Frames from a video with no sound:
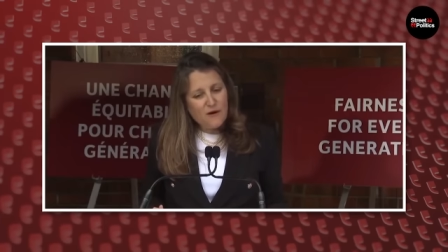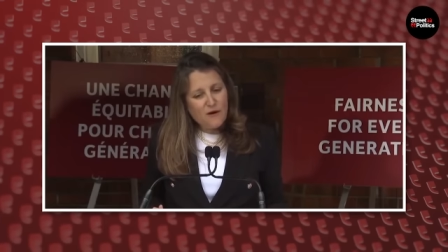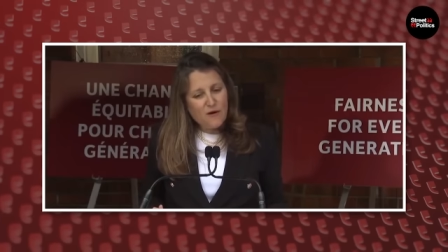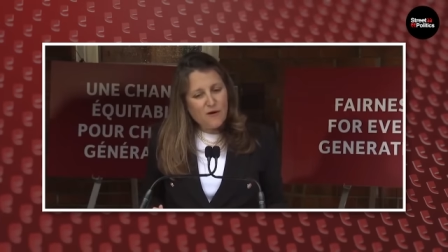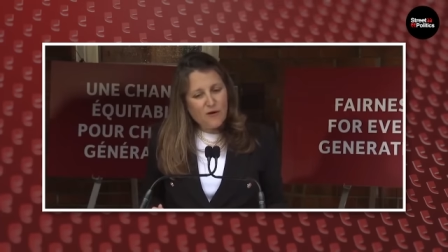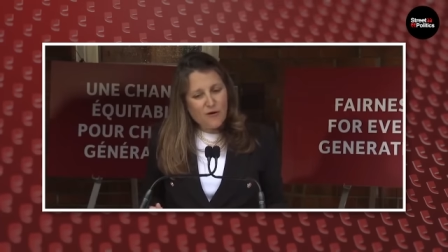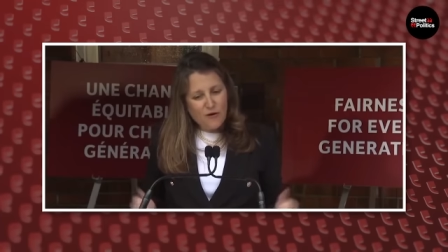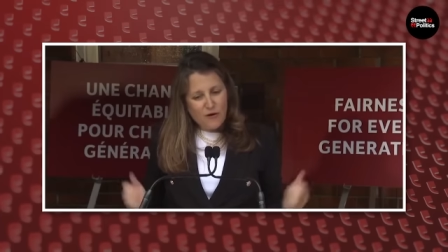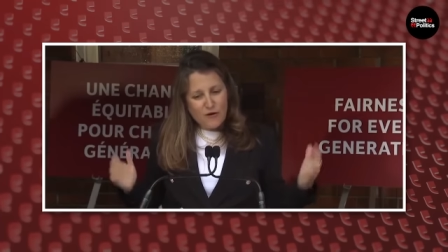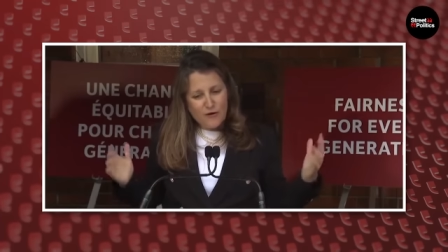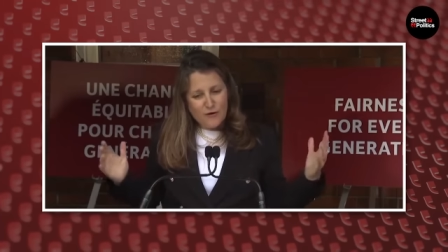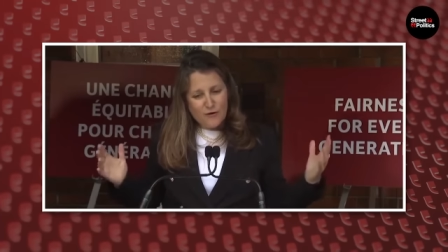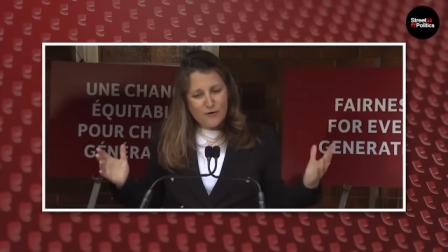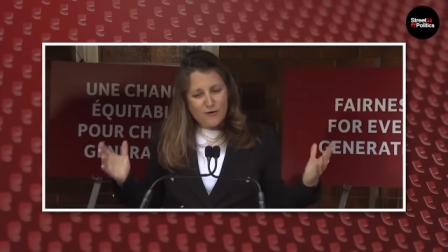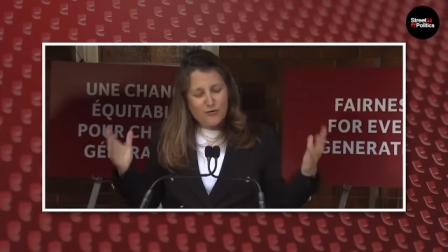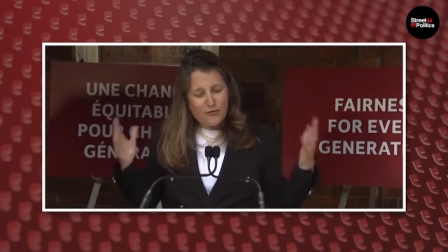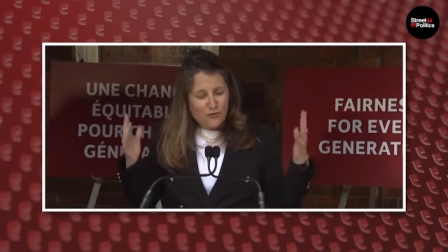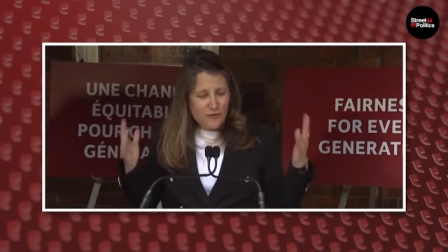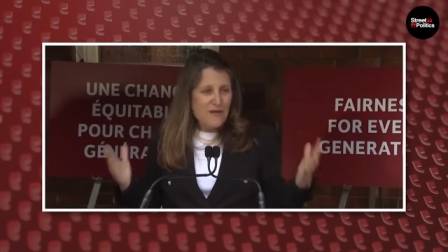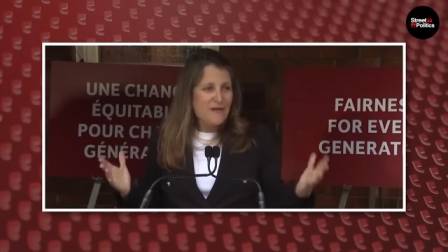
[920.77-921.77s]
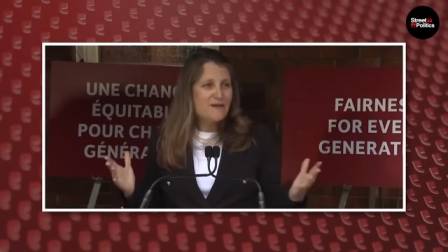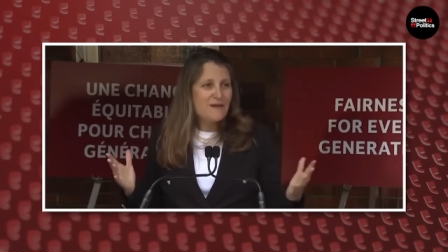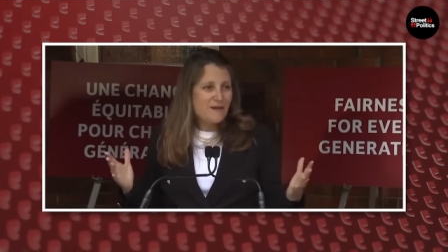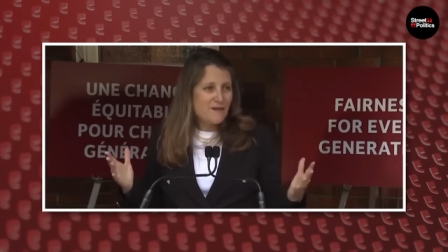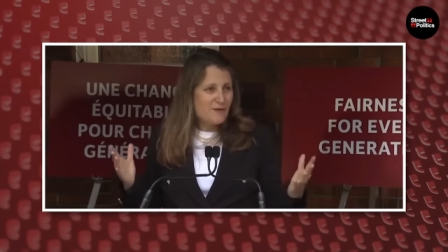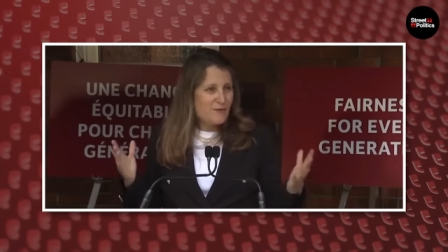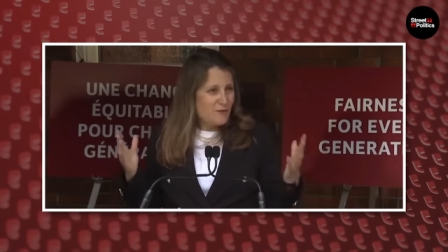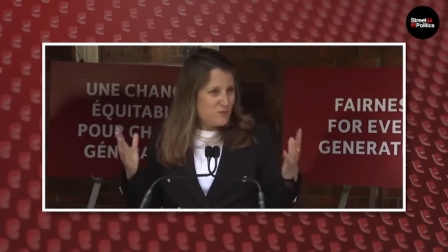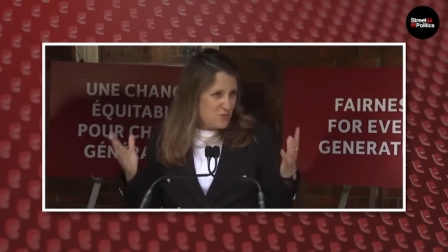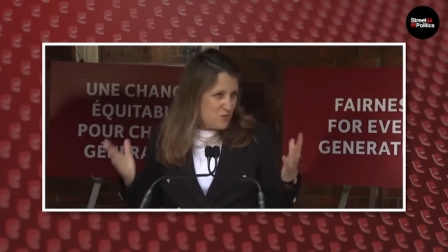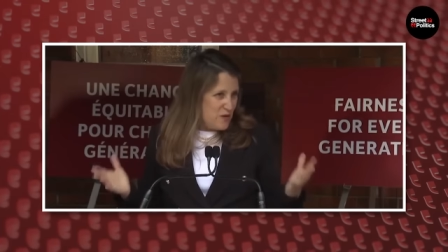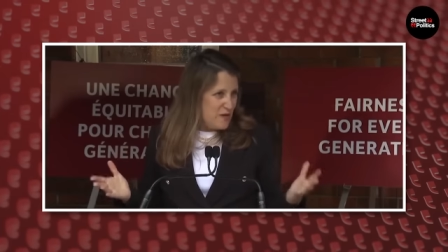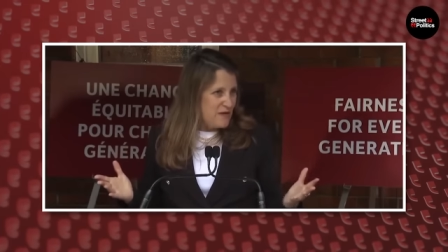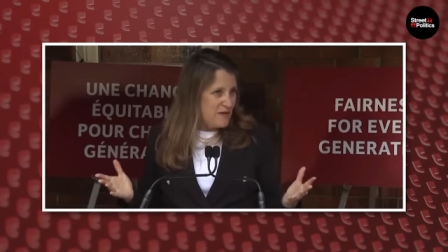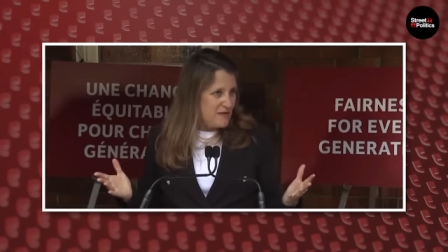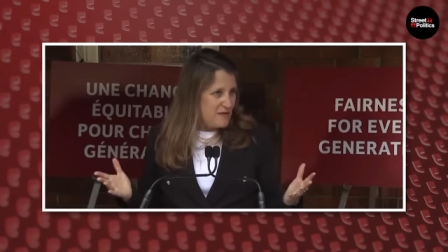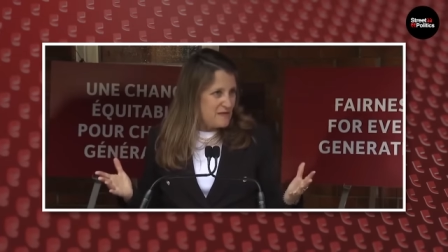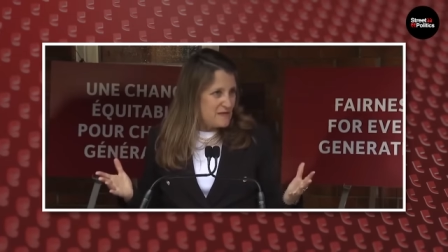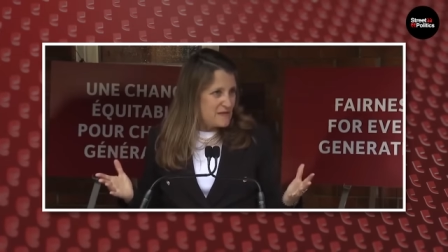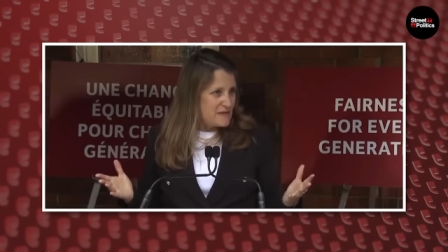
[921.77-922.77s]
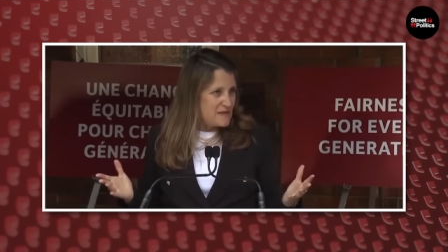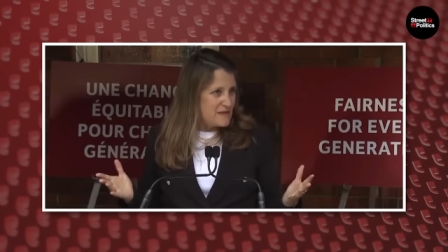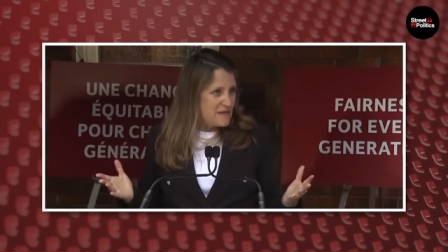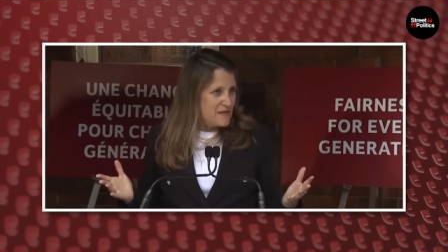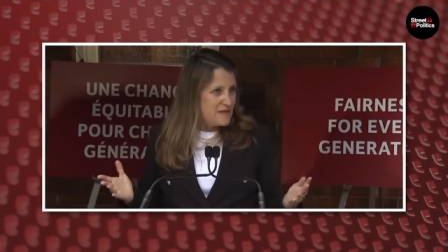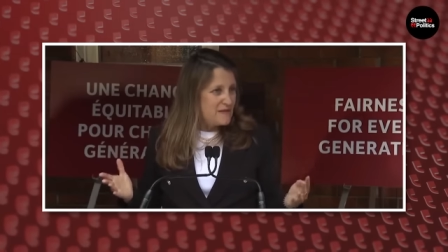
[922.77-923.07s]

our credo was